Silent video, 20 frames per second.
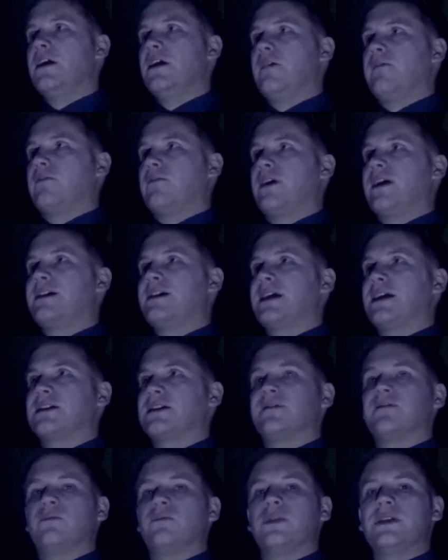of great
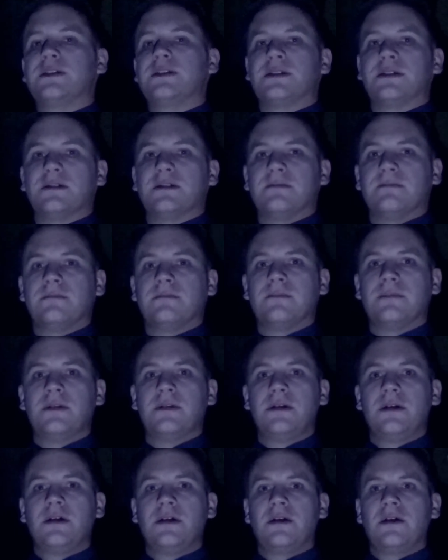acts of wisdom,
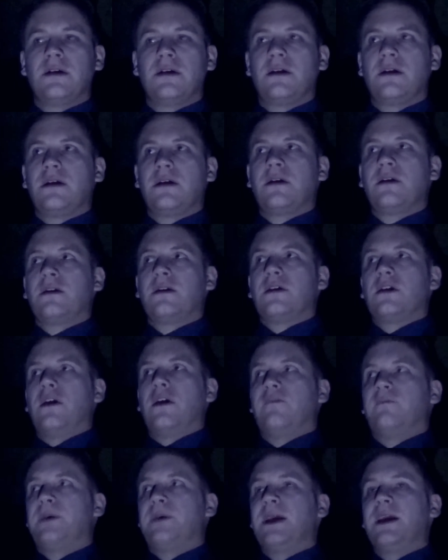
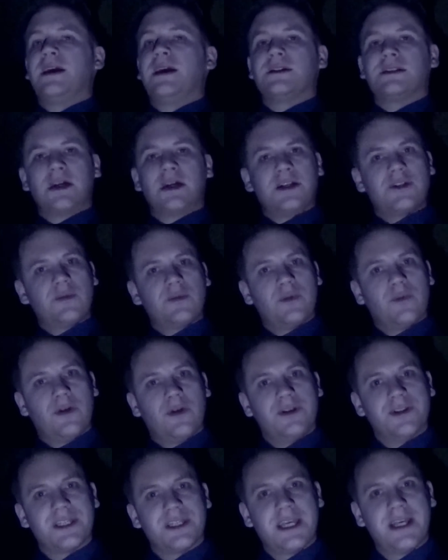of being in touch with
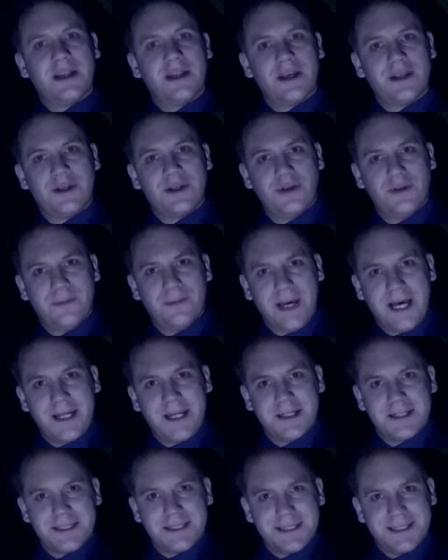one's inner
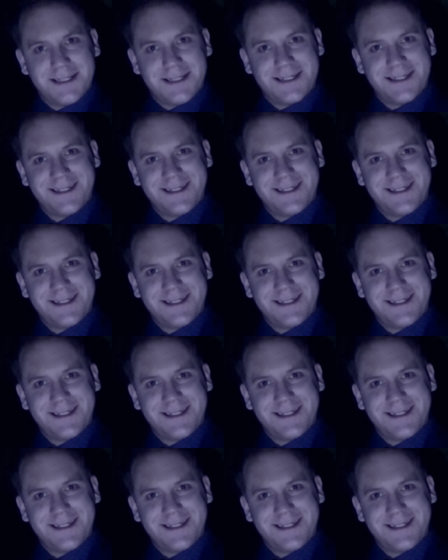humanity,